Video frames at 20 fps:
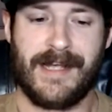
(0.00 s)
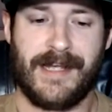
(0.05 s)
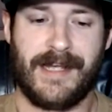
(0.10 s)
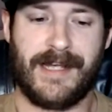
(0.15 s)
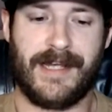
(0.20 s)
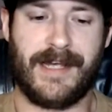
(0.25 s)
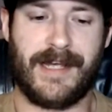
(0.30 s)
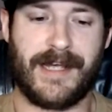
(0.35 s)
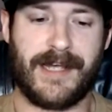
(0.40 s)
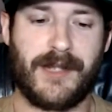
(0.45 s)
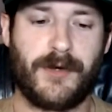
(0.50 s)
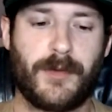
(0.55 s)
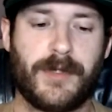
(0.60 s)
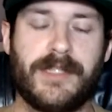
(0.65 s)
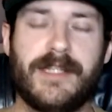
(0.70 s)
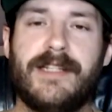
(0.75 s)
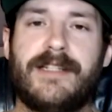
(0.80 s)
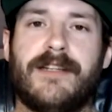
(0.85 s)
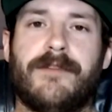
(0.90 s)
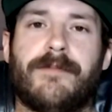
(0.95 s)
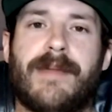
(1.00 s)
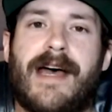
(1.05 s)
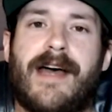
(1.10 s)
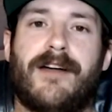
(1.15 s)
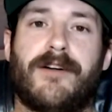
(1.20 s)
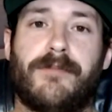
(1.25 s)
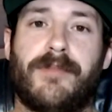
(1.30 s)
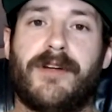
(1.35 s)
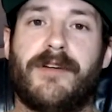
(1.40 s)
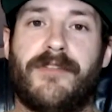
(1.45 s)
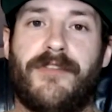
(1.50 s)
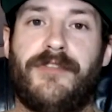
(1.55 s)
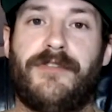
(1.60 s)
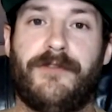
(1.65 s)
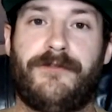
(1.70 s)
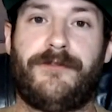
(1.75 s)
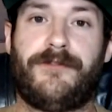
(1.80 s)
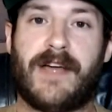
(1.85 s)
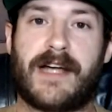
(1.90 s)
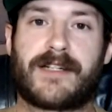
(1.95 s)
it really didn't matter. But
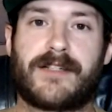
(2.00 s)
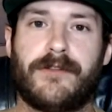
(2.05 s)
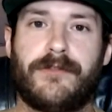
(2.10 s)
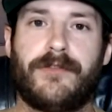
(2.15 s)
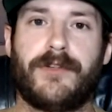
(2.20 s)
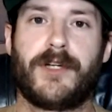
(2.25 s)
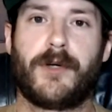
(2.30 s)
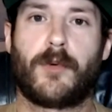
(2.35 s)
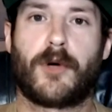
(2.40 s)
effectively,